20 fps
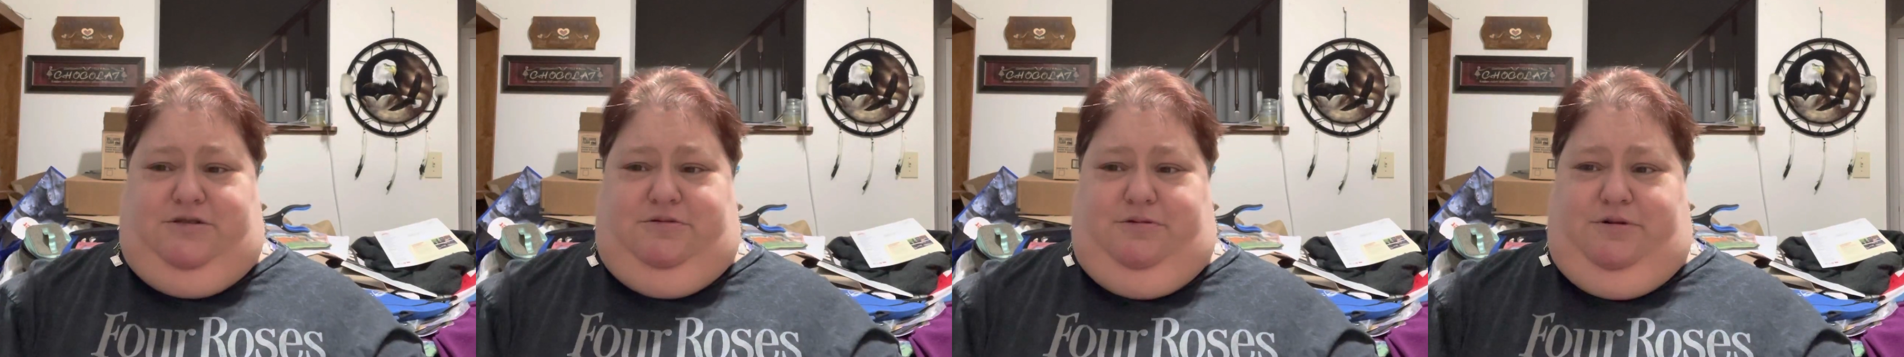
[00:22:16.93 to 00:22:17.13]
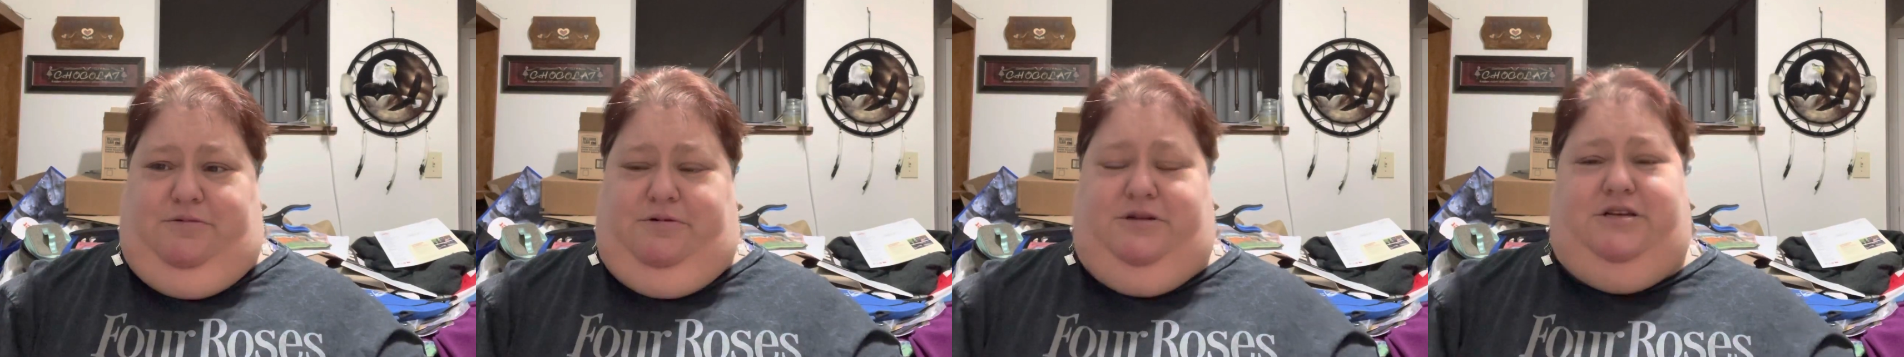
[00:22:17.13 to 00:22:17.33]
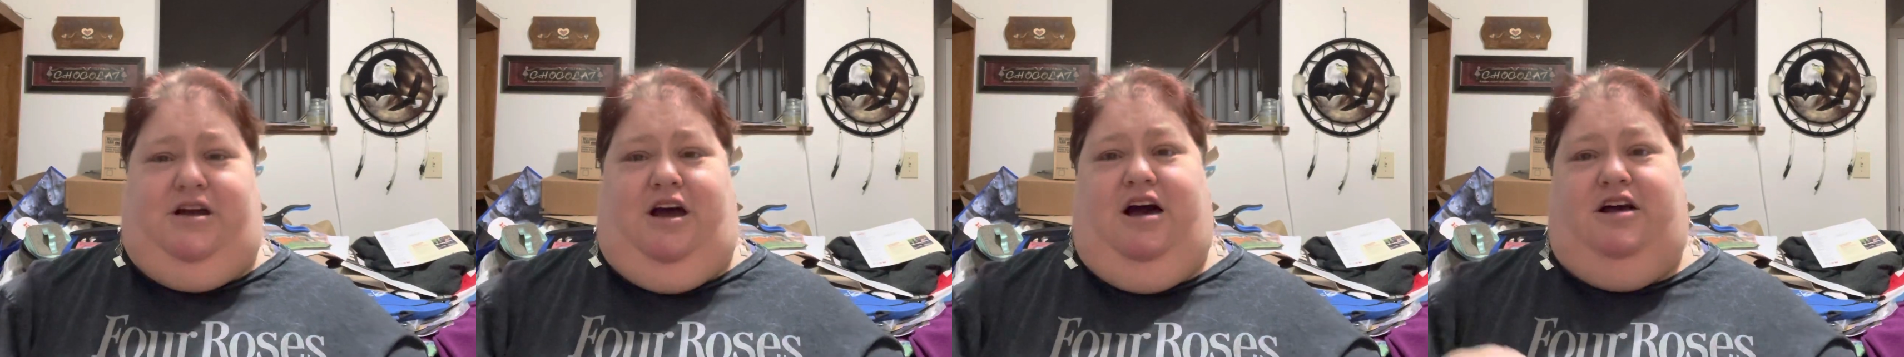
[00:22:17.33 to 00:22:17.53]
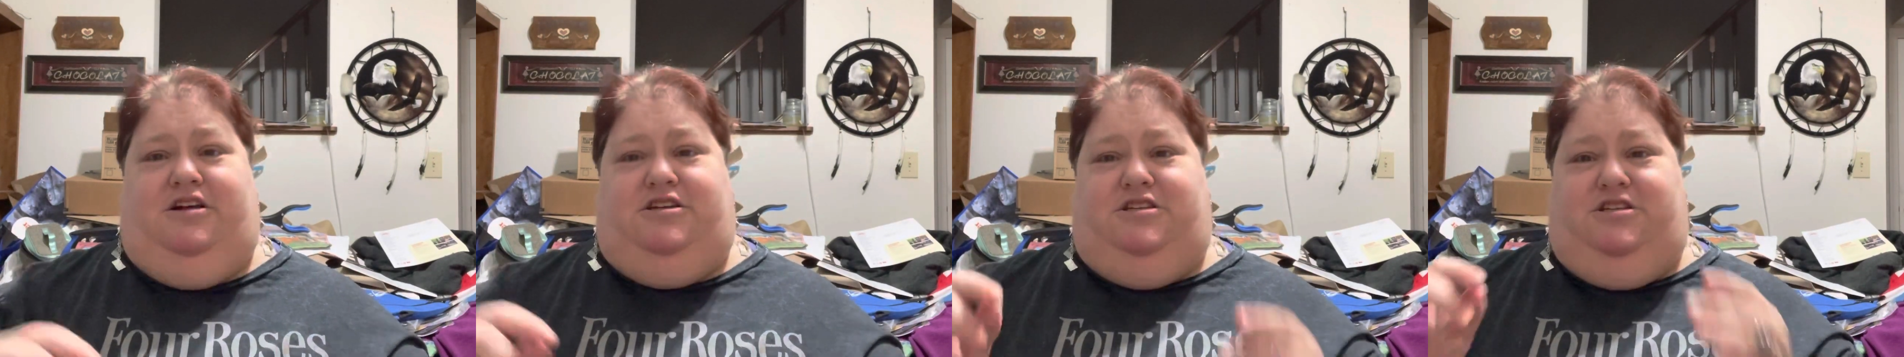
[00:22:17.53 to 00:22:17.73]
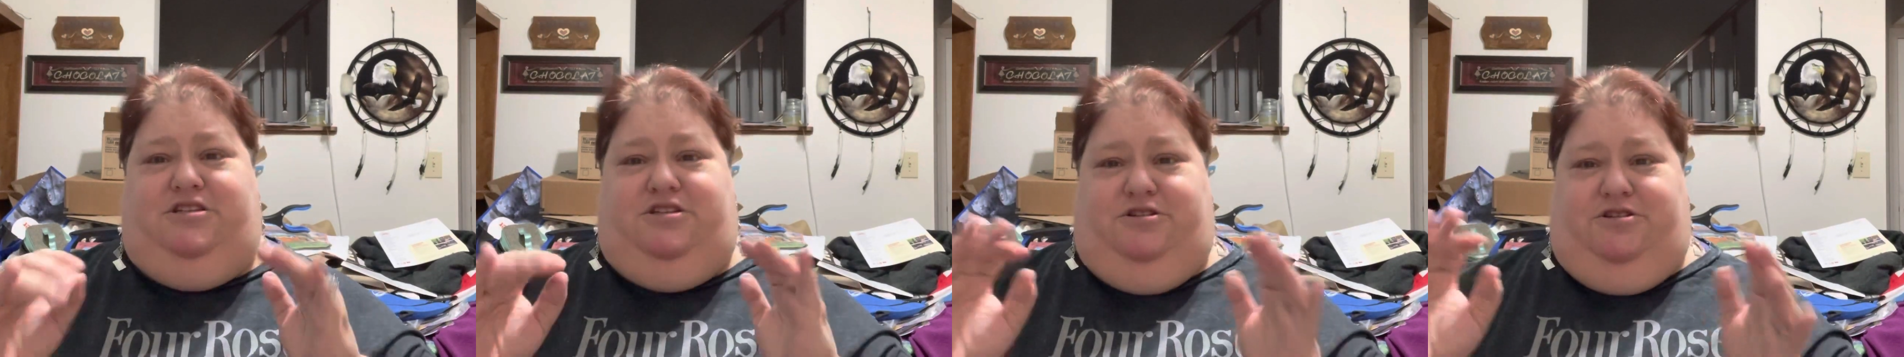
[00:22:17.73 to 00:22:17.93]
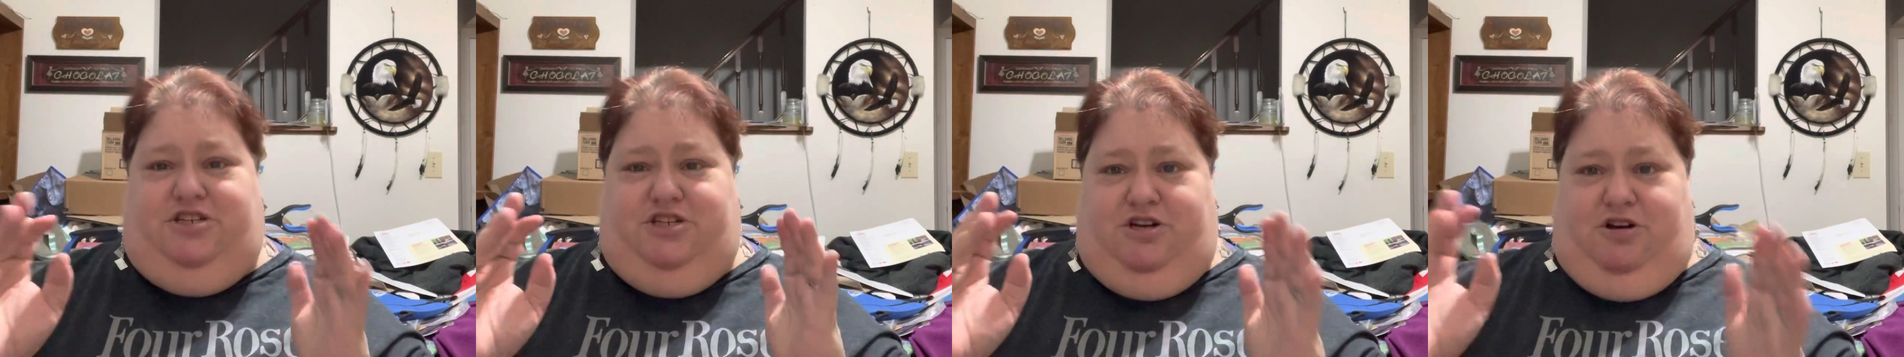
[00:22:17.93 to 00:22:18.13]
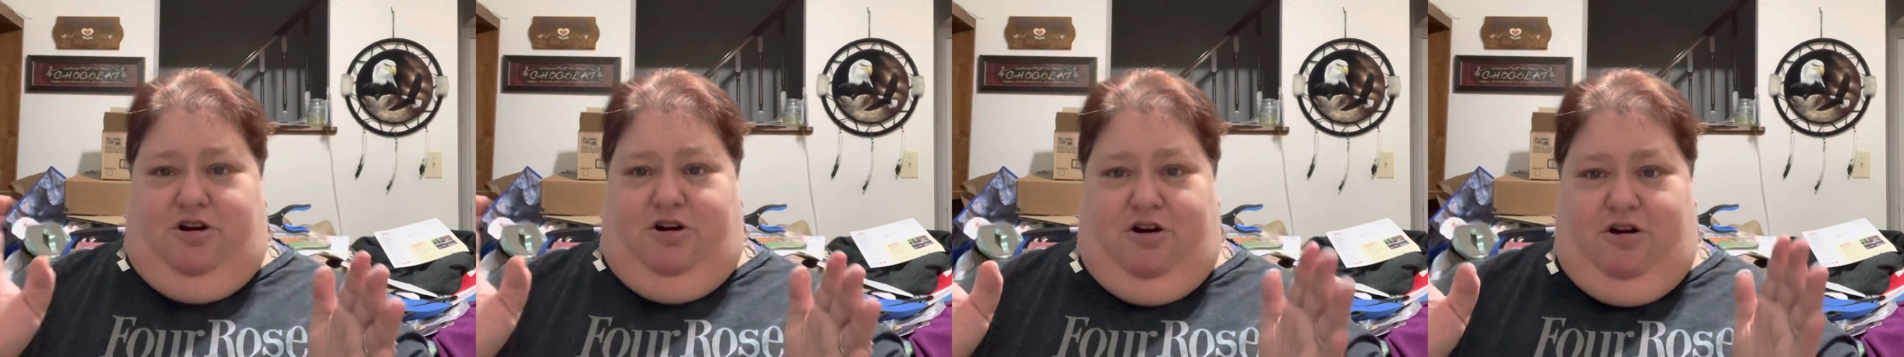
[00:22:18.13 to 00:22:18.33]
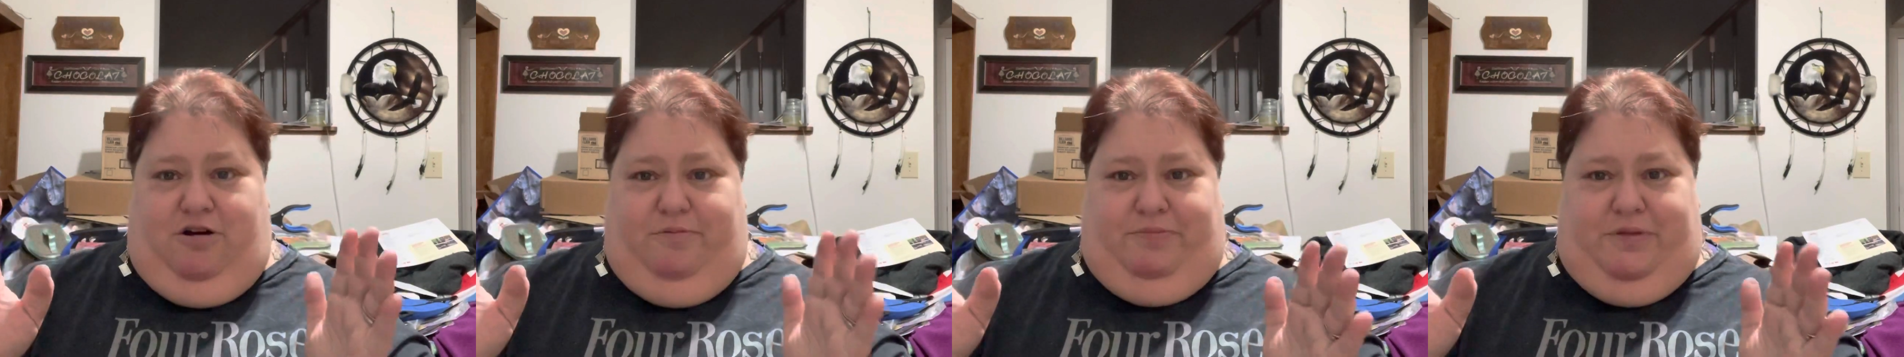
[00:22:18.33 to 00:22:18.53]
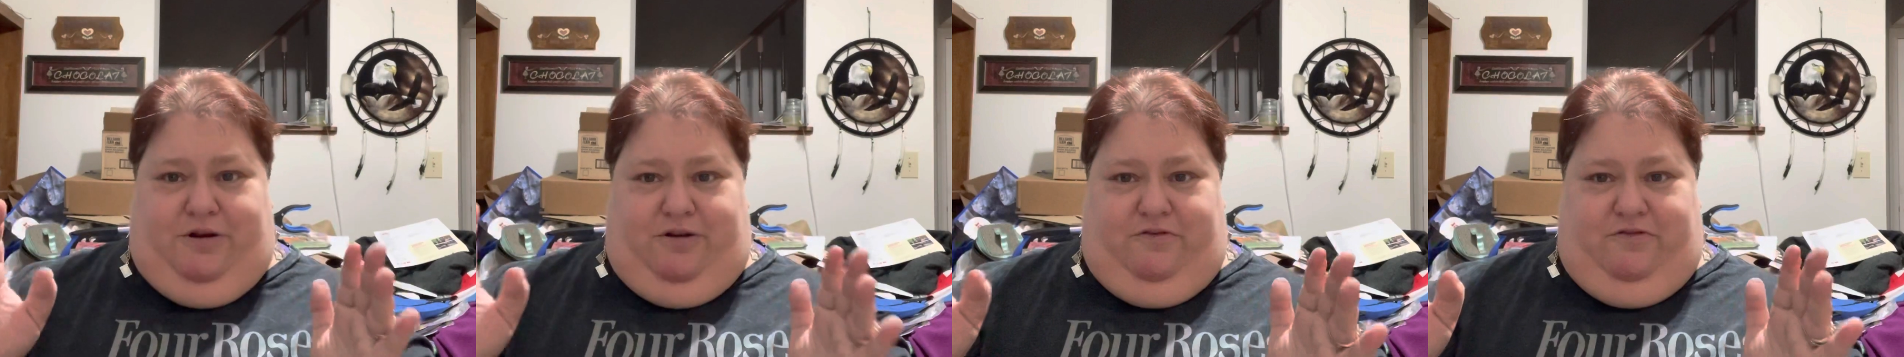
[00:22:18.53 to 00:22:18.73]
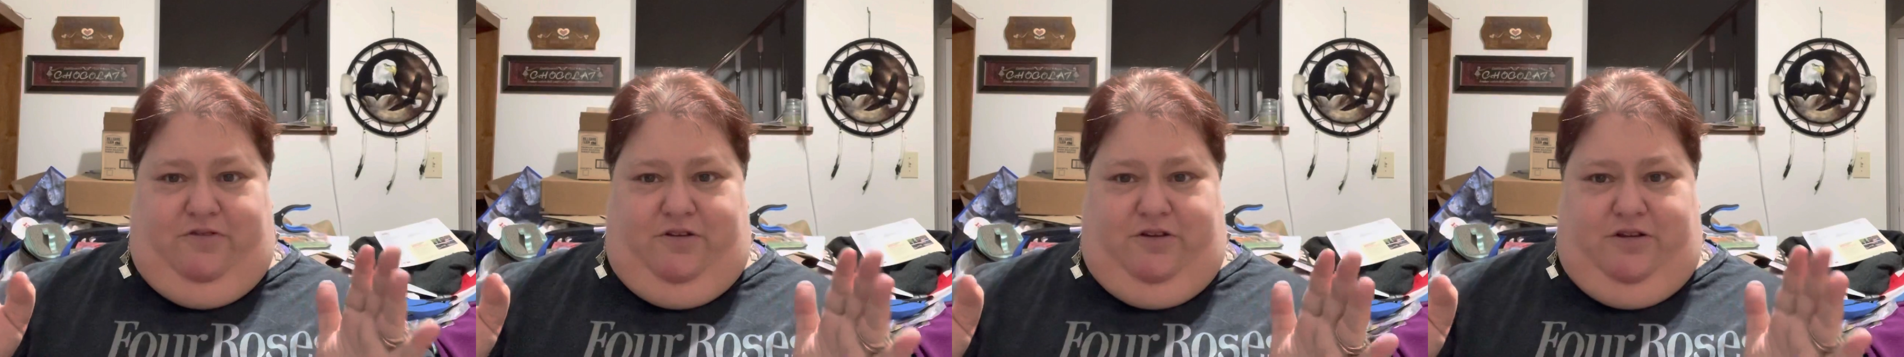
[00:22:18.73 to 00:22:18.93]
we went to Constitution Hall up there
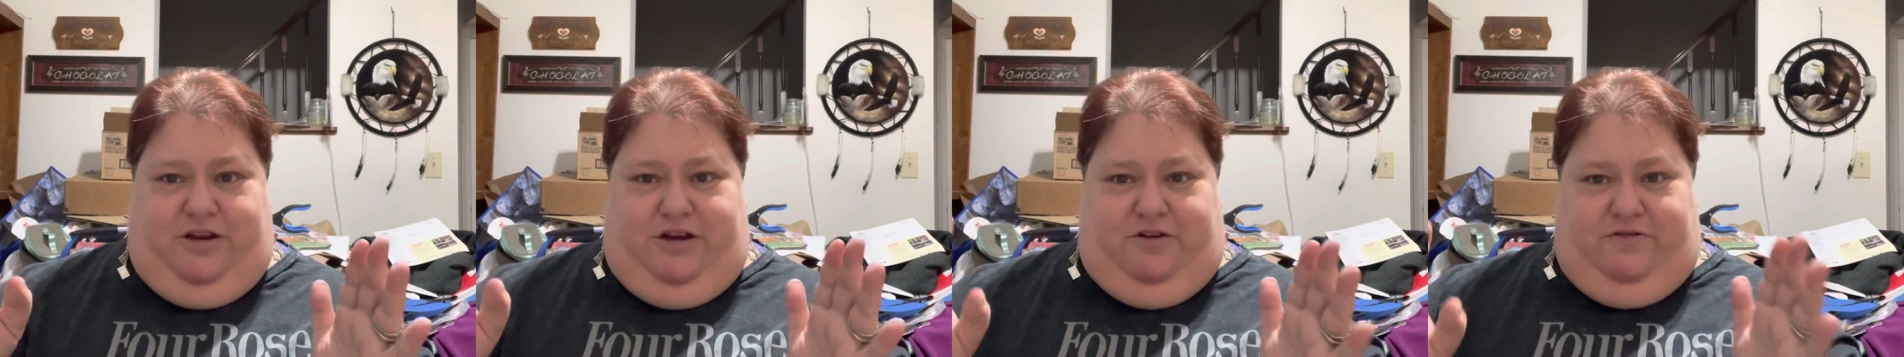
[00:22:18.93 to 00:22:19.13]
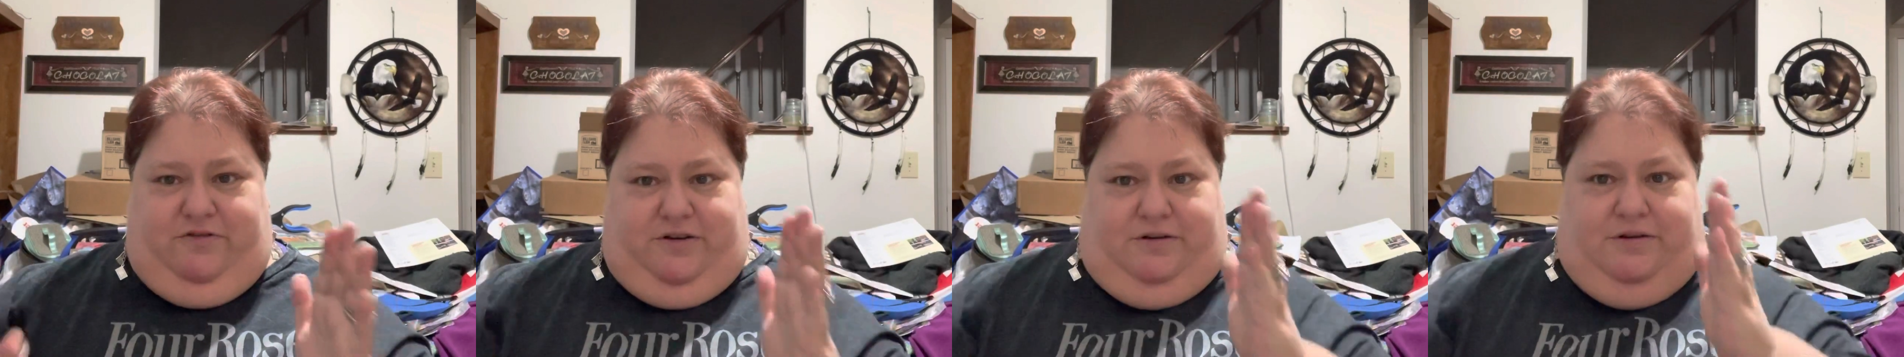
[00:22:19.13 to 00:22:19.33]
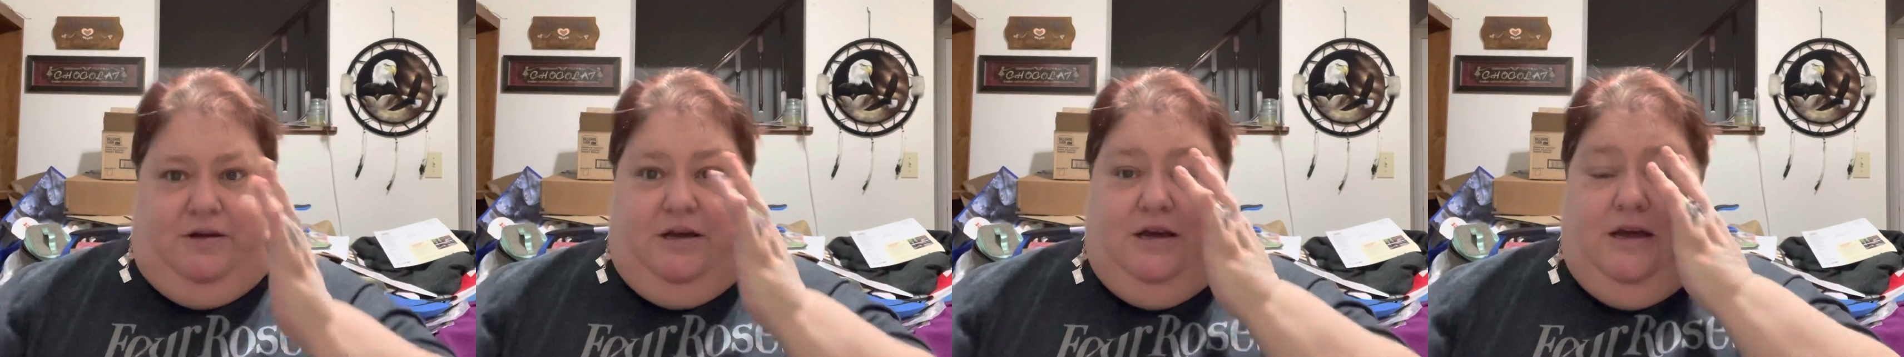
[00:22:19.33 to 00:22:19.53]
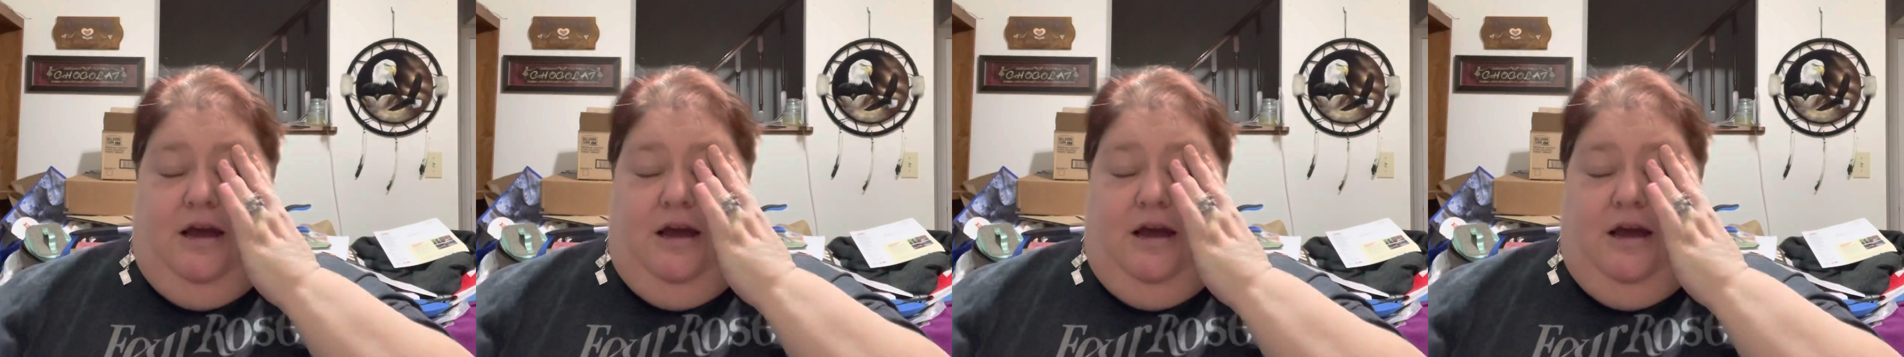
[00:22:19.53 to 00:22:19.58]
in Philadelphia.